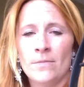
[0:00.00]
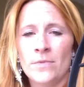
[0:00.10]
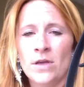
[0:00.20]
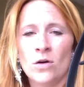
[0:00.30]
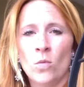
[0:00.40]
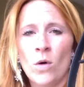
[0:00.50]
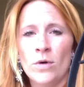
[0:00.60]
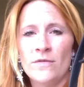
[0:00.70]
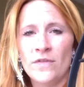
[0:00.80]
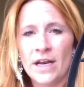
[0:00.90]
what
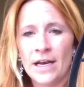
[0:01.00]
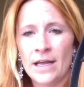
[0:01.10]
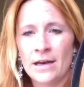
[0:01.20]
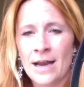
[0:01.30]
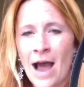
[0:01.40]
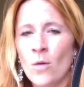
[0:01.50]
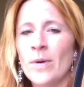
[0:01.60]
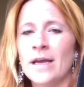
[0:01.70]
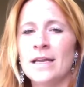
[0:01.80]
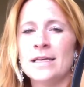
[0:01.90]
would fit in it and how
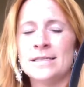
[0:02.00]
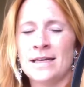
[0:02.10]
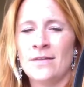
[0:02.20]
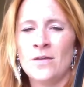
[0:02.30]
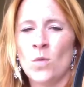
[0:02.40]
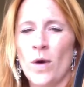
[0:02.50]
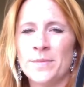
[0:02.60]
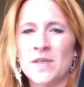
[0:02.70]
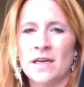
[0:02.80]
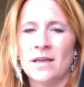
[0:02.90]
big it is. And I think the
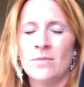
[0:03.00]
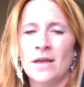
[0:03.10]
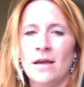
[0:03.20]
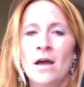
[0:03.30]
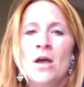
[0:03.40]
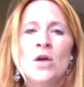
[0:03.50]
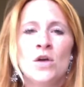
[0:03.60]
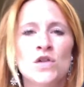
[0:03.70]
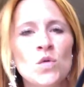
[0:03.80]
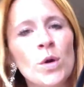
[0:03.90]
website can be
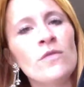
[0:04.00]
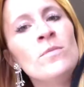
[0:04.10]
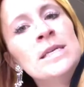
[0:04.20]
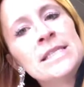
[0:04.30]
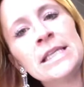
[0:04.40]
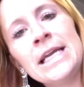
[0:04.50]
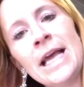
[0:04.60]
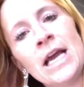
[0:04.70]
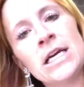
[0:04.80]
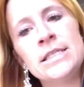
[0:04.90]
sort of
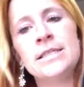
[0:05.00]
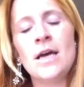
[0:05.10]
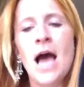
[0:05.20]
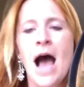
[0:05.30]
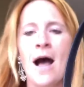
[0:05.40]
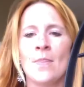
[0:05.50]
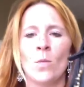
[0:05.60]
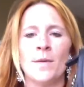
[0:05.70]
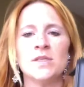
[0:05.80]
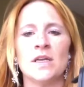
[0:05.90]
misleading because on the
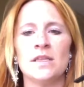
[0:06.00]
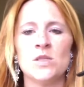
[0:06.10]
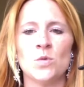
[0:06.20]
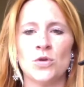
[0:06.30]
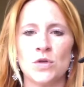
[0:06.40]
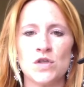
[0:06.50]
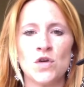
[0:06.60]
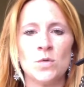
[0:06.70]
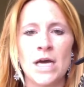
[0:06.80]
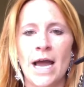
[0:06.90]
website, this one looks
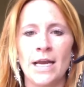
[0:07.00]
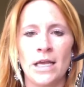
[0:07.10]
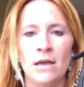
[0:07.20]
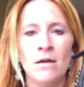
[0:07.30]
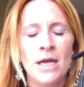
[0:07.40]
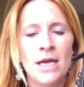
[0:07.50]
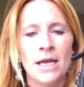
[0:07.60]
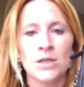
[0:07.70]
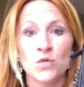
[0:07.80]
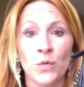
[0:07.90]
so tiny,
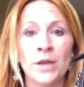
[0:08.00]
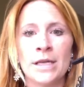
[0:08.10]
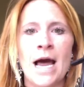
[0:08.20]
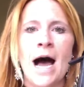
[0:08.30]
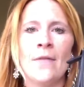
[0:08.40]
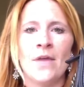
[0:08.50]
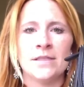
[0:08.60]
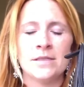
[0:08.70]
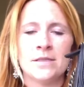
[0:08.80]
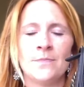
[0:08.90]
and it's really not.
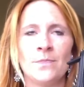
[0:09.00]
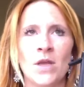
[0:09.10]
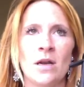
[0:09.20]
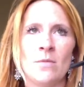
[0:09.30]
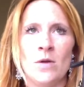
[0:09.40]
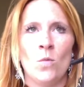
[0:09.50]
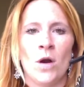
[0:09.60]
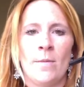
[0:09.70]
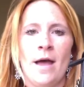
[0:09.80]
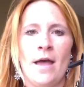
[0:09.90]
That's going to be
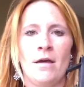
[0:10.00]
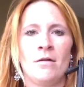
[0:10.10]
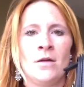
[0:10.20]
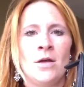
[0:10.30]
one of my